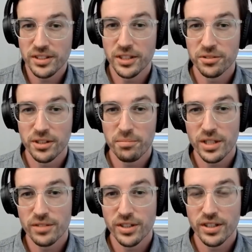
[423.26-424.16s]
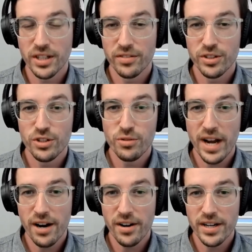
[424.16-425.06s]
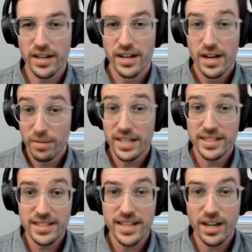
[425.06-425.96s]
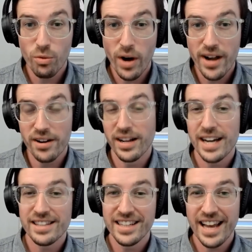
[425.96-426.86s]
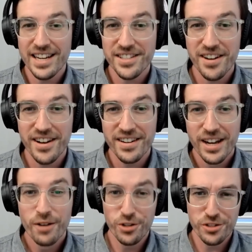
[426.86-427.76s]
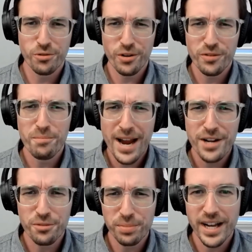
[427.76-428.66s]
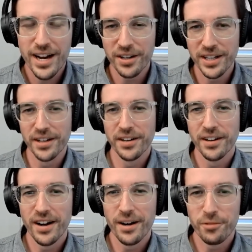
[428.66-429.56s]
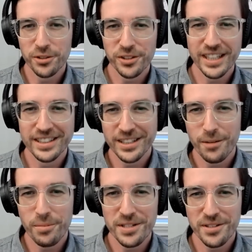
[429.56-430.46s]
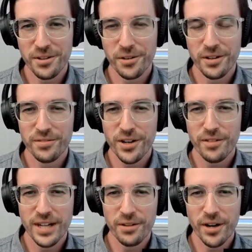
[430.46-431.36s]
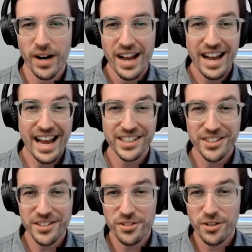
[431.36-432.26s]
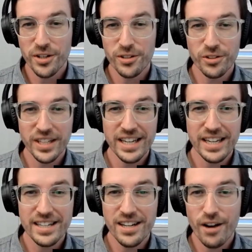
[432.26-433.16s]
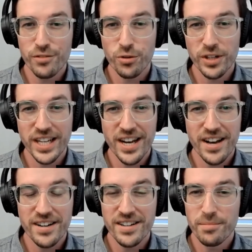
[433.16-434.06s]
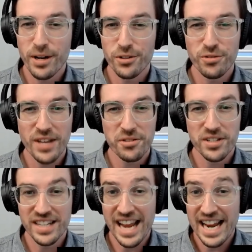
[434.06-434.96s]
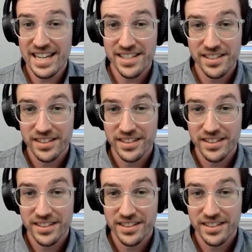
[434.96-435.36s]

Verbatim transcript: you know, something of a, of a new area, but it did take a while. I think Exxon, which is sort of the major player here uh, when you're looking at the companies that are involved down there, Exxon started looking offshore Guyana in about 2008.